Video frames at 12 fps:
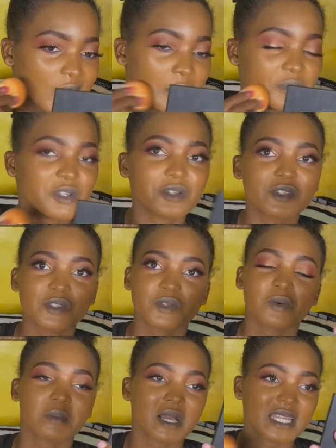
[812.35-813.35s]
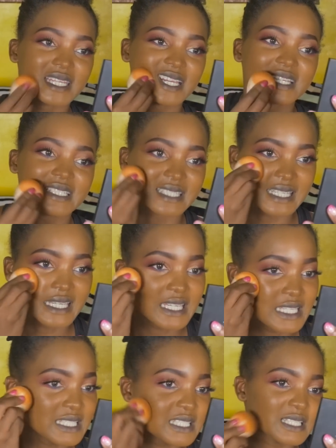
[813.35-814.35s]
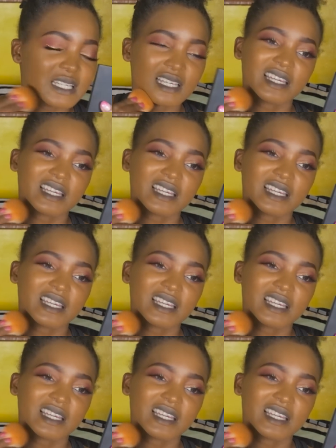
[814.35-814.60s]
I'm not so mad at it.